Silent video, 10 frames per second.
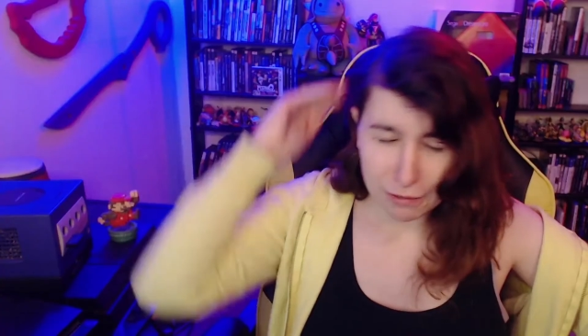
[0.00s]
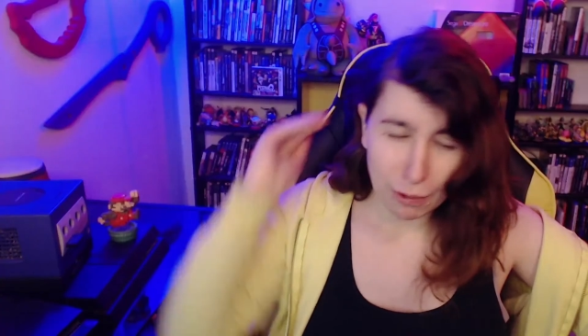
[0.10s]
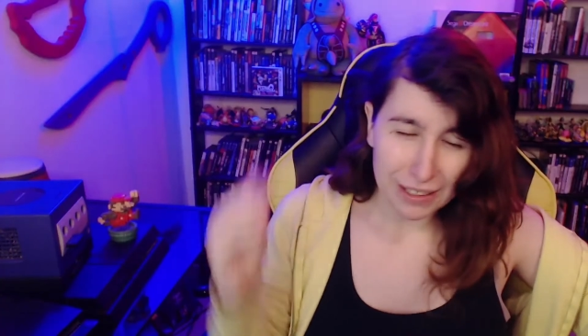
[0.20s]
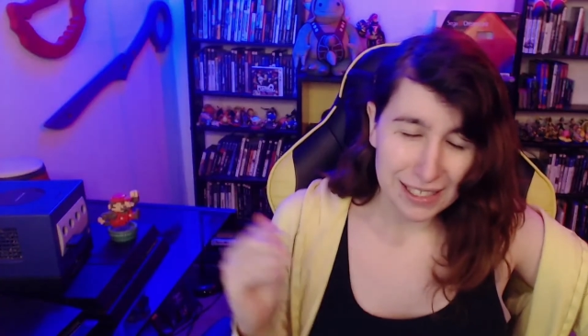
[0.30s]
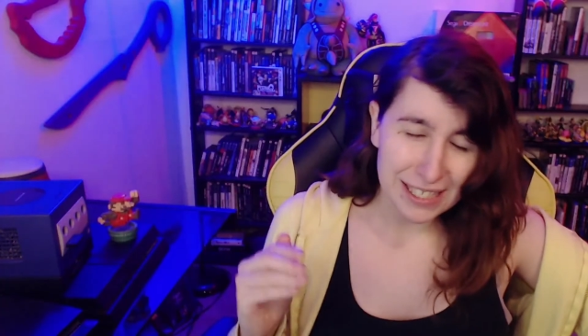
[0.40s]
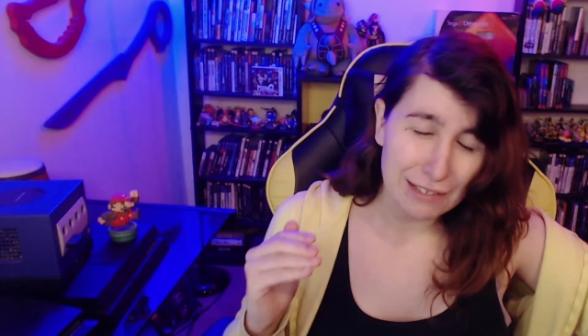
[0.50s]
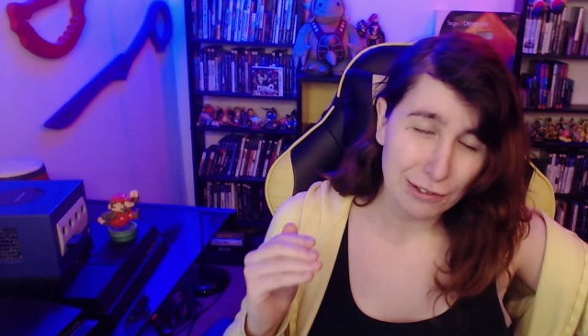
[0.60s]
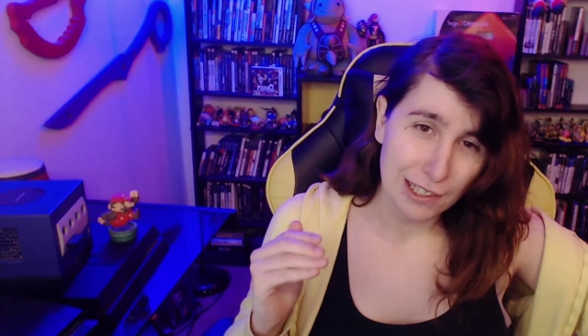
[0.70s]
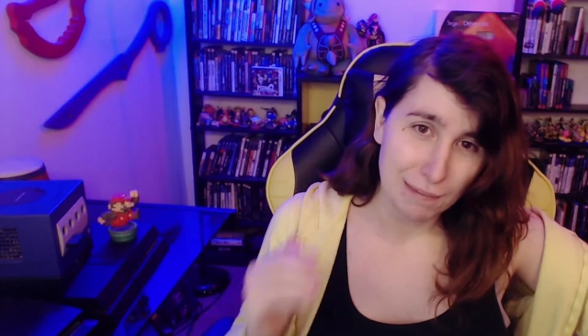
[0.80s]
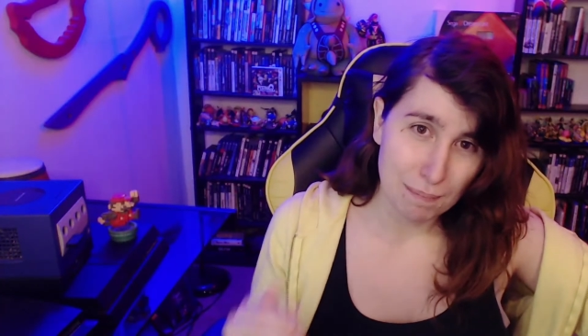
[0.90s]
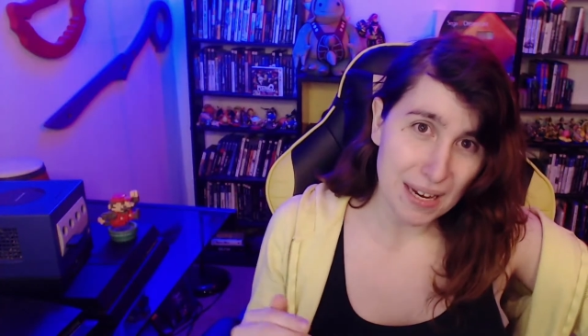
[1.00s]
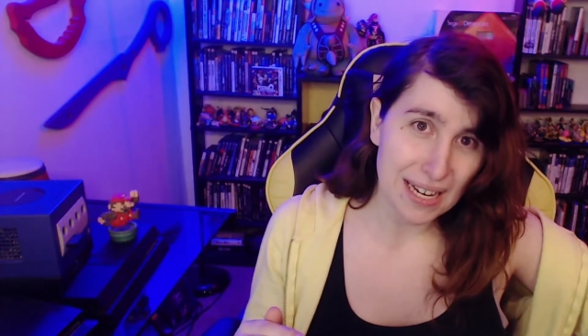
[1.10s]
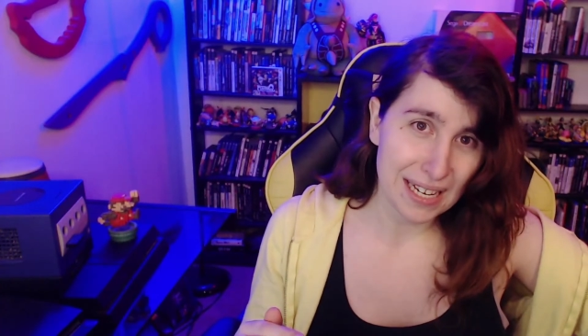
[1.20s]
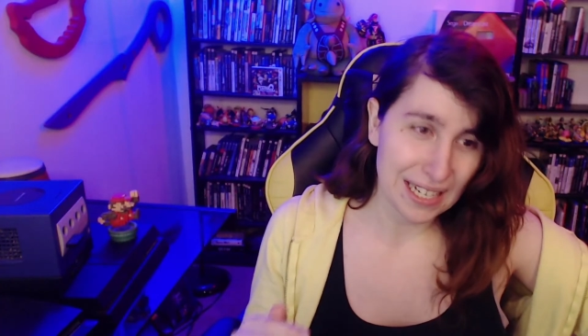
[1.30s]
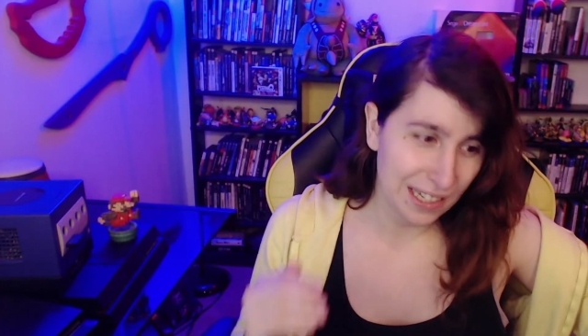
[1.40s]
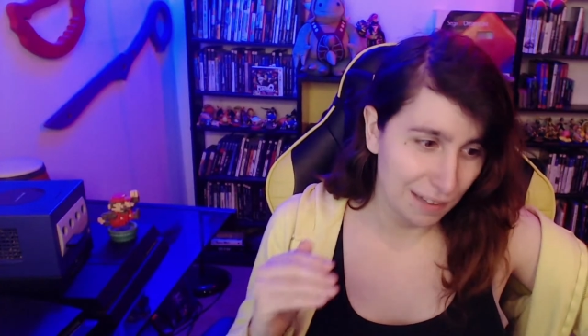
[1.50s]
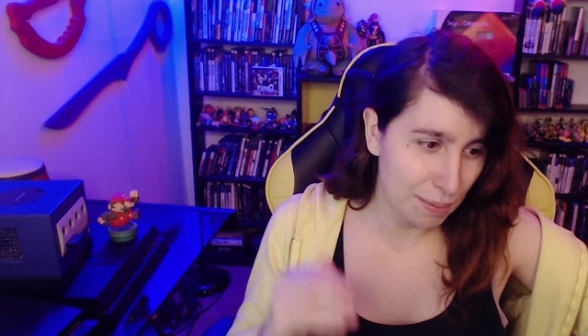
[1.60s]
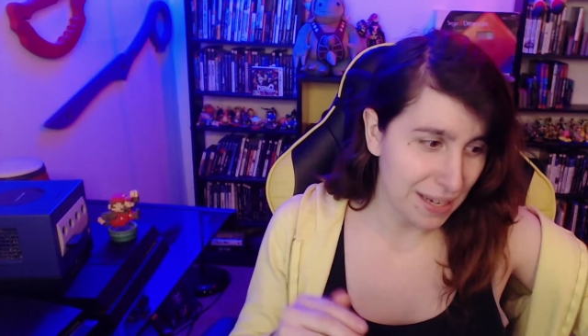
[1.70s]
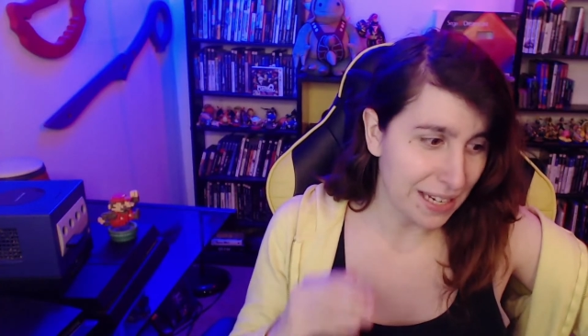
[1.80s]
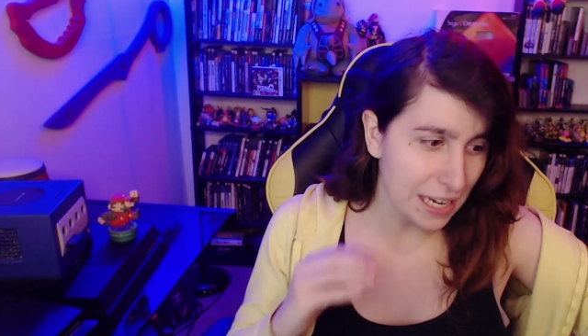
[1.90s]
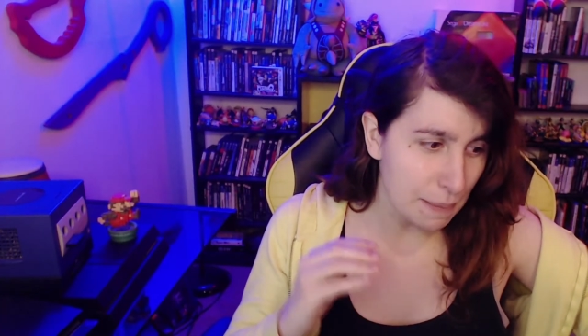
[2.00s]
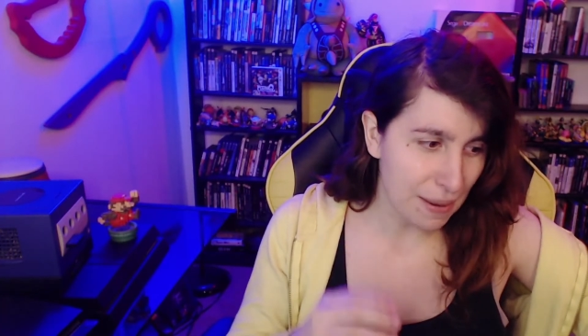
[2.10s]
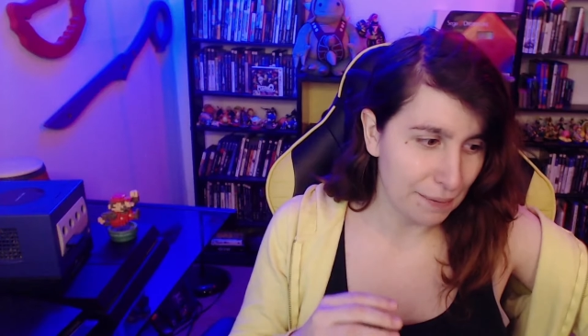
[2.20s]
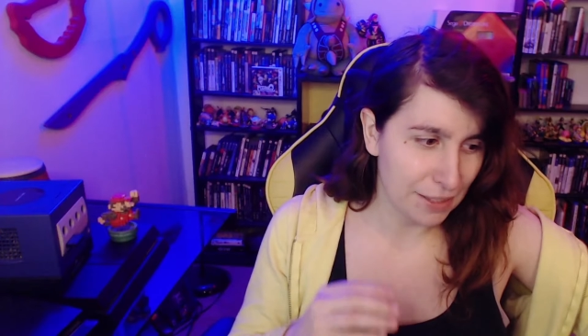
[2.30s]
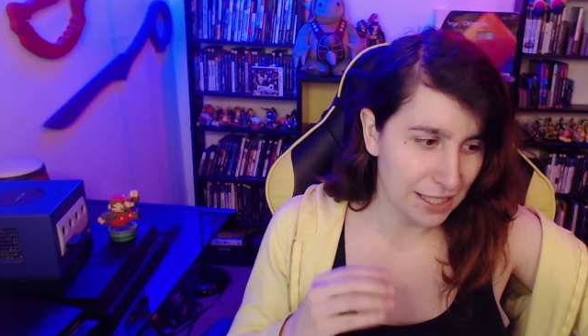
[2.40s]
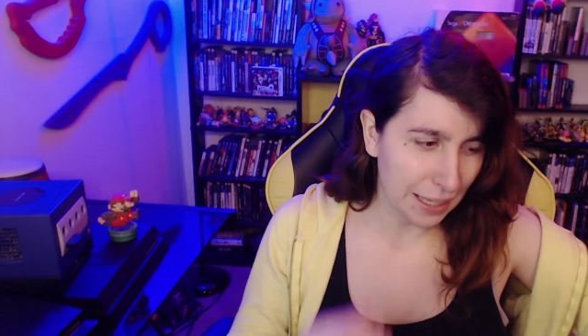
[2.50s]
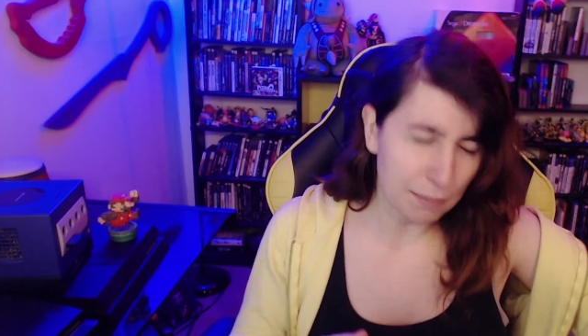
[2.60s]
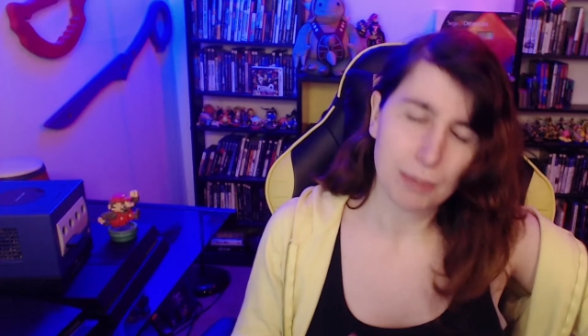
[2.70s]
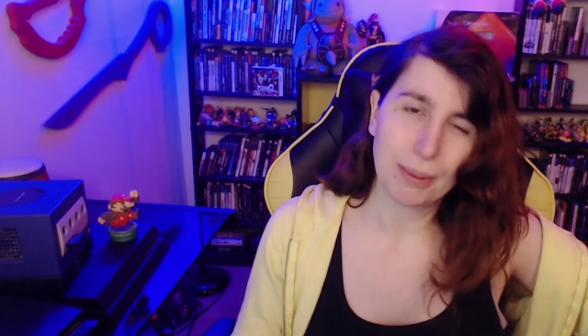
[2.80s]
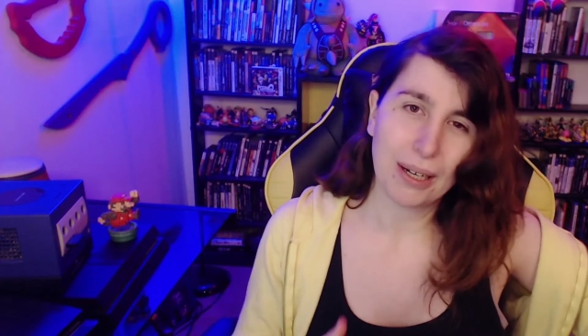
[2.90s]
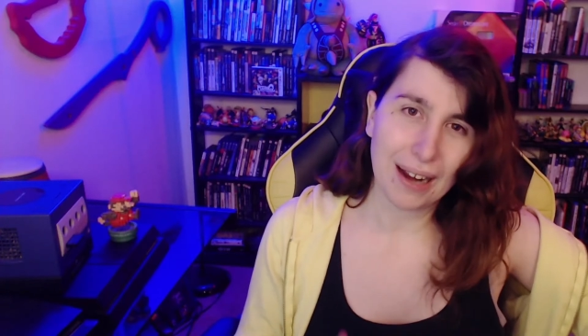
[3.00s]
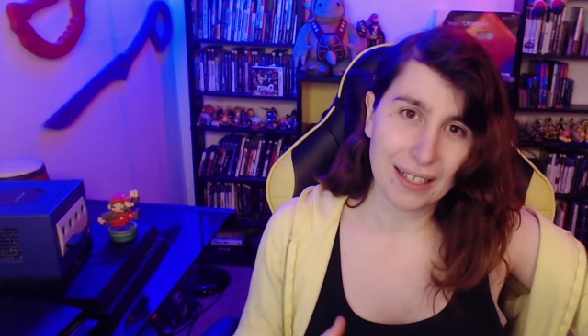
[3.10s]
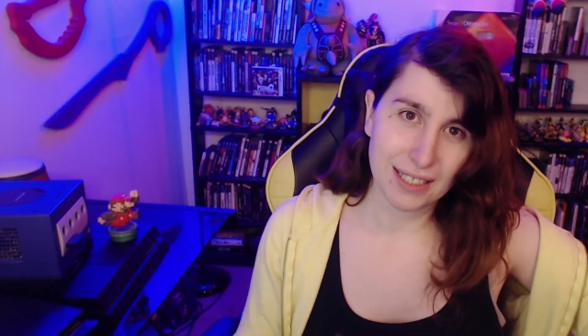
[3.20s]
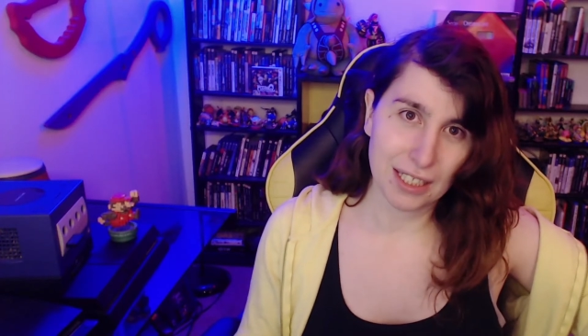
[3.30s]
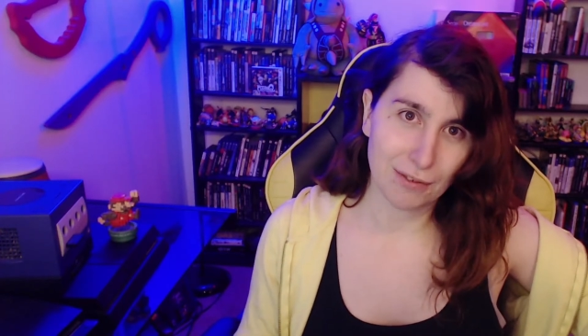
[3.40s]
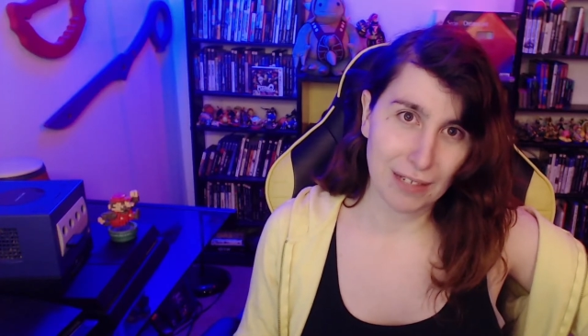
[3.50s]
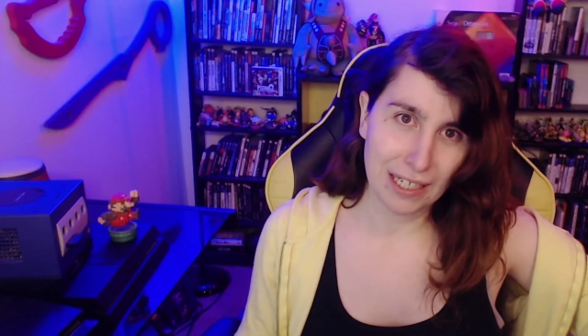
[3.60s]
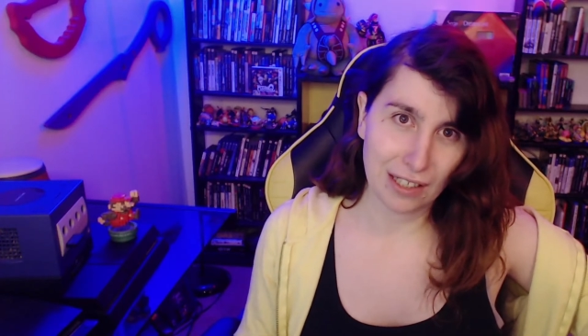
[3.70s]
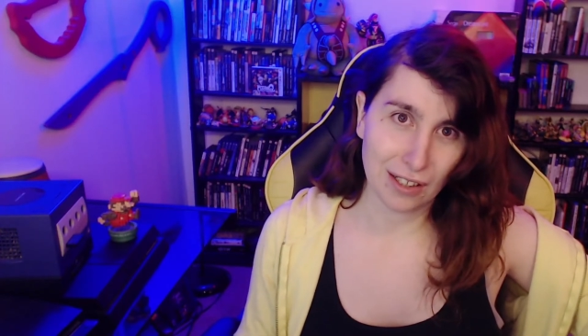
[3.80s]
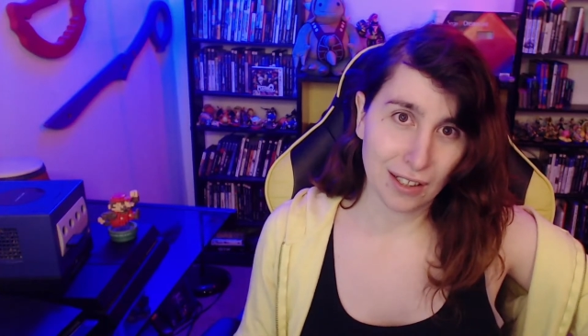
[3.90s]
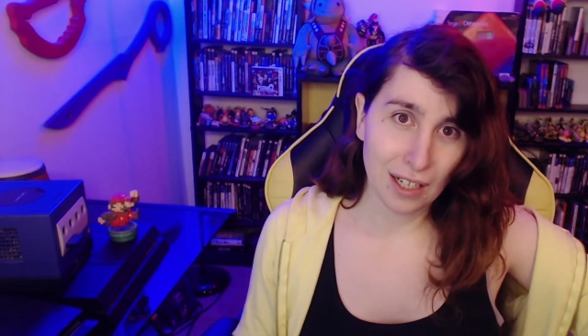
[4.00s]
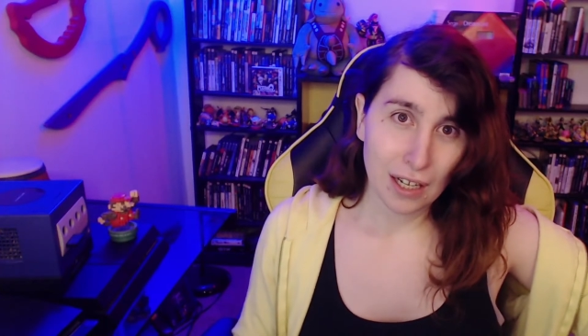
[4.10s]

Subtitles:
what a sequel should be. It should be keeping the same spirit as the original